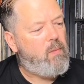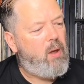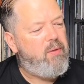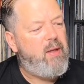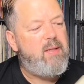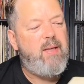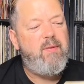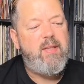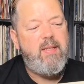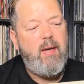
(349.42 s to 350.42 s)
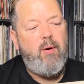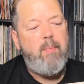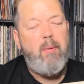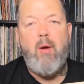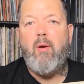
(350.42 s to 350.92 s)
I think there's even a
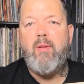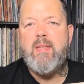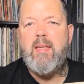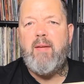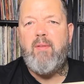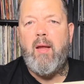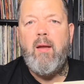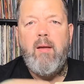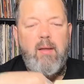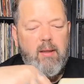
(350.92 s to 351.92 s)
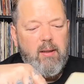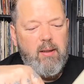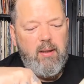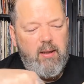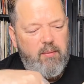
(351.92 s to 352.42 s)
cigarette burn on the sleeve there.
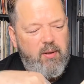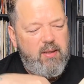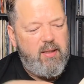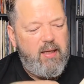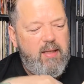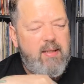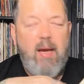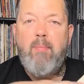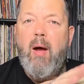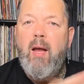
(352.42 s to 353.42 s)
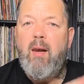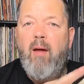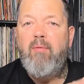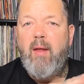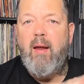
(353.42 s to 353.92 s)
There's a tea stain, but I
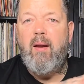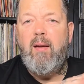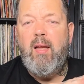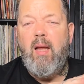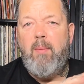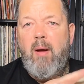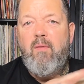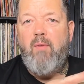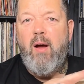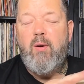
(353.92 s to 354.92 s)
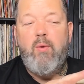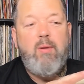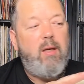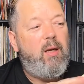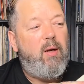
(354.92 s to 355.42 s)
love that about vinyl.
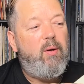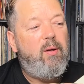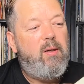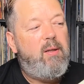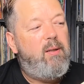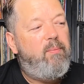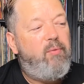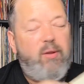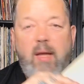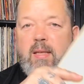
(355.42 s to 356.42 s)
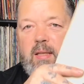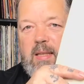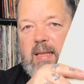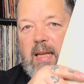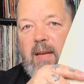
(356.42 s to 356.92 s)
That, you know, this
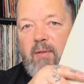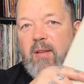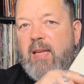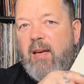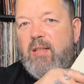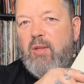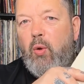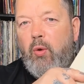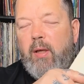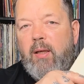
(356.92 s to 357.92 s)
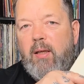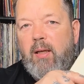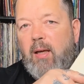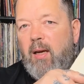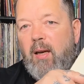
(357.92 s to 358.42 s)
sleeve can tell a story,
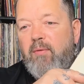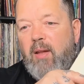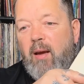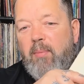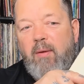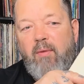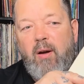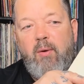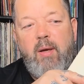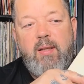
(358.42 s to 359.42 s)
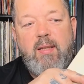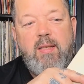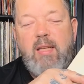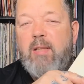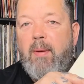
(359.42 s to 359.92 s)
and I love that about vinyl. It
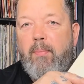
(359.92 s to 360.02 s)
doesn't need to be